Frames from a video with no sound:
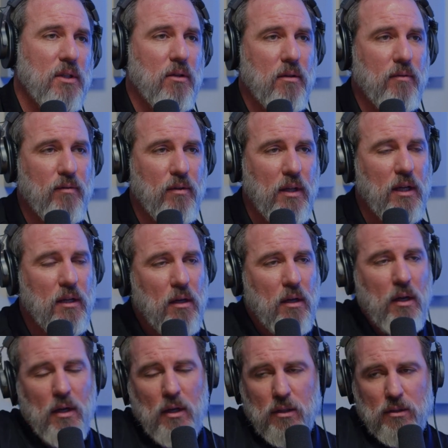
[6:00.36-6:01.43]
that you can fill in.
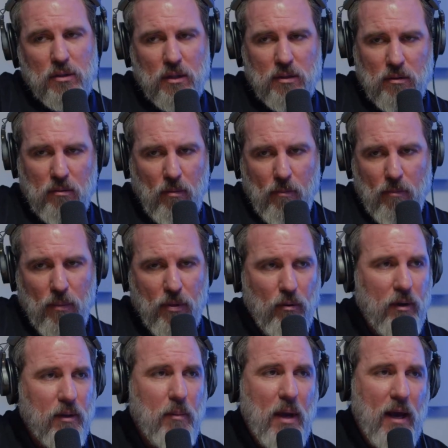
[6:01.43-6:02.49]
Just
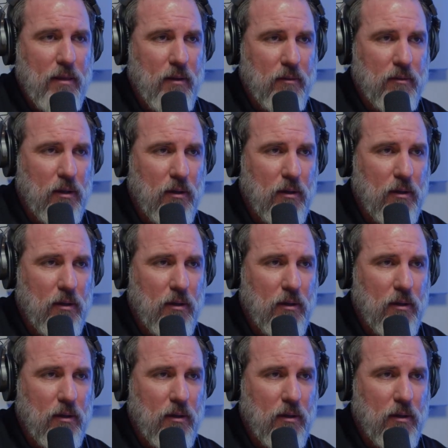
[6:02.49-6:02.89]
throwing math out